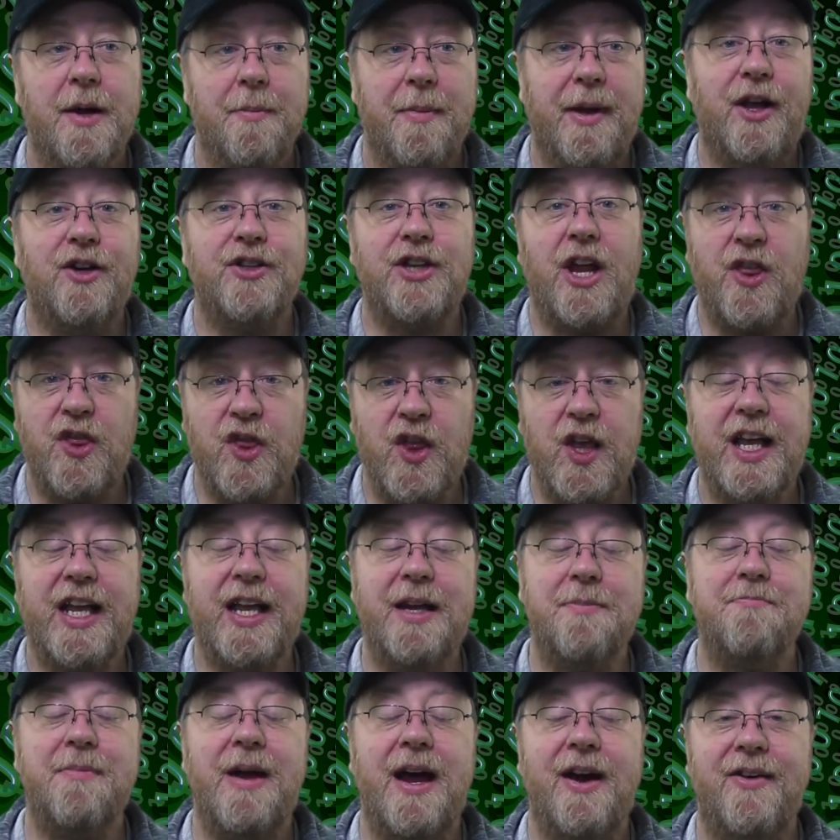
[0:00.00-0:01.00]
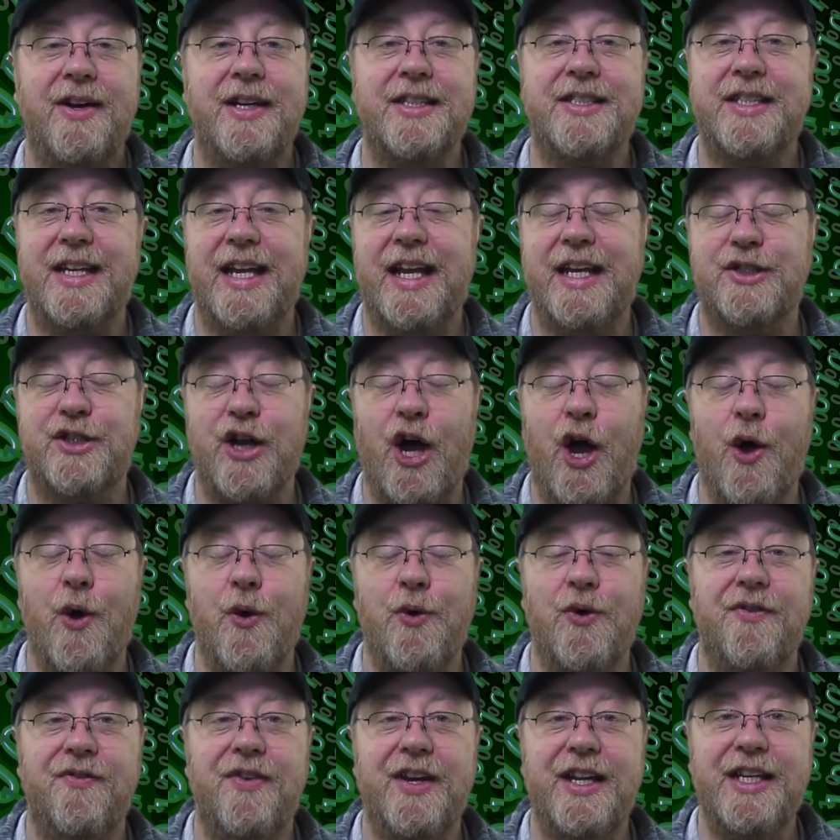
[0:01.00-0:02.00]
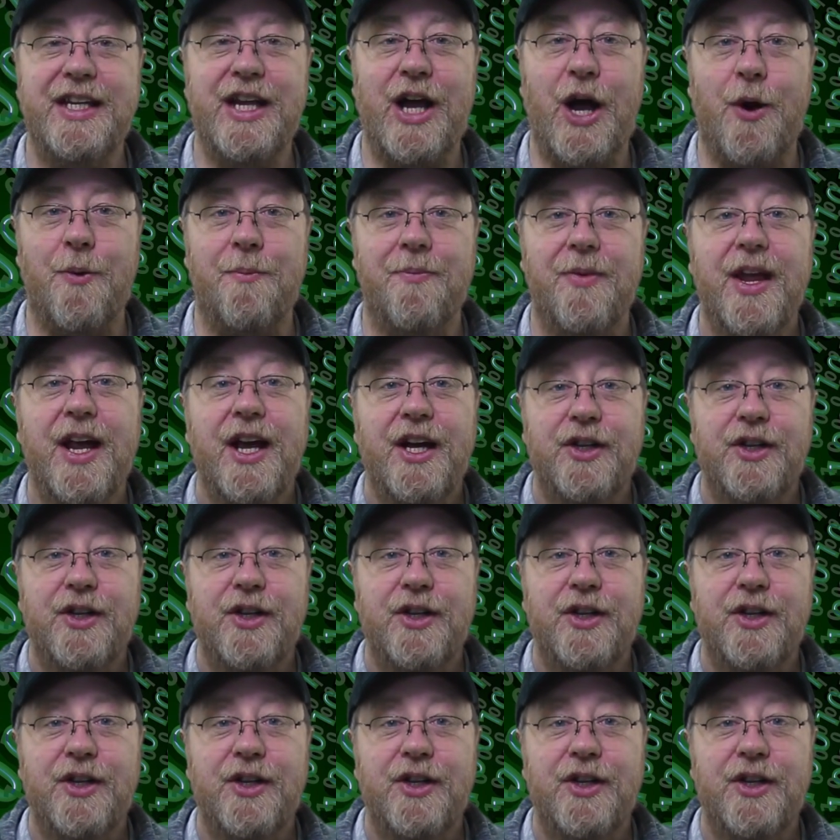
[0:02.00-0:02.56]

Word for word: because I think it merits its own video.